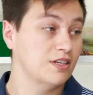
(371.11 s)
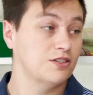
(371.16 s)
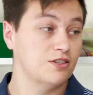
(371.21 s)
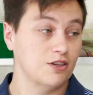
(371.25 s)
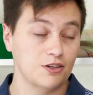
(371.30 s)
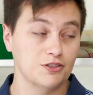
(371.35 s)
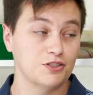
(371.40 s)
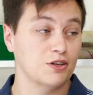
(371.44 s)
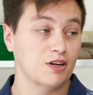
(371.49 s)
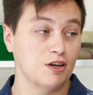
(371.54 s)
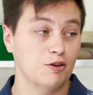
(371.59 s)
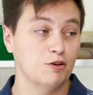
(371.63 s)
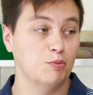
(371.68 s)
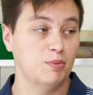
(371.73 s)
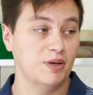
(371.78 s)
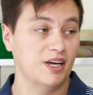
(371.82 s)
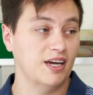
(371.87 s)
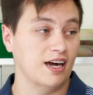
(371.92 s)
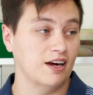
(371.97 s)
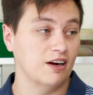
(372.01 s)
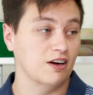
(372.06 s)
but it's also going
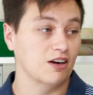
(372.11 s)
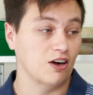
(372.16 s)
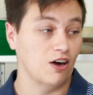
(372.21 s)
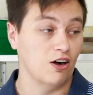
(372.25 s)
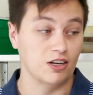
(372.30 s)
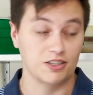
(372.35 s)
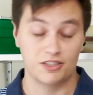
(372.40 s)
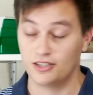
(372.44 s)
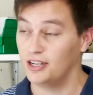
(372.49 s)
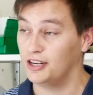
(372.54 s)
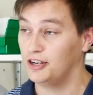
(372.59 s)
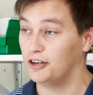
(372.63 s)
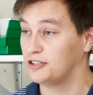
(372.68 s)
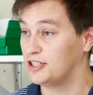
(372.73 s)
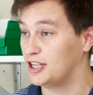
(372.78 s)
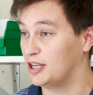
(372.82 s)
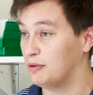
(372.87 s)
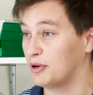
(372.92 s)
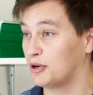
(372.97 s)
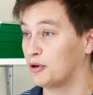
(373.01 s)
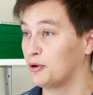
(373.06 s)
to be higher cost than
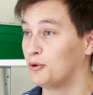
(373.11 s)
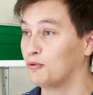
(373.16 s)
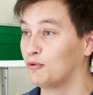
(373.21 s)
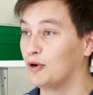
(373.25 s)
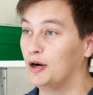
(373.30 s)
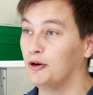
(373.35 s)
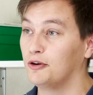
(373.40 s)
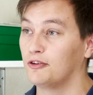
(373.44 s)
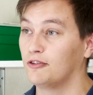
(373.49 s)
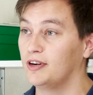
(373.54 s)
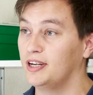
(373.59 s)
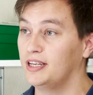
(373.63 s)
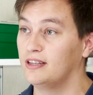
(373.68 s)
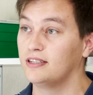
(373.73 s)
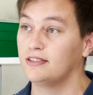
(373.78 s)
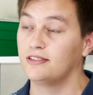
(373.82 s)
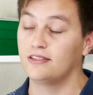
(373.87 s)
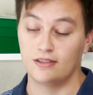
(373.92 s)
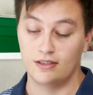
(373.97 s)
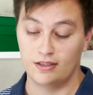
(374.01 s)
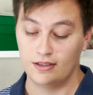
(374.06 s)
your typical rotary
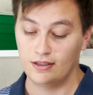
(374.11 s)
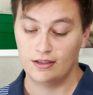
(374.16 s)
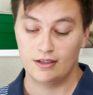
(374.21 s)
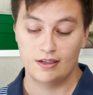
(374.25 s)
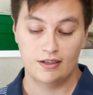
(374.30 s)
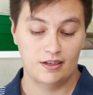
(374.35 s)
that's,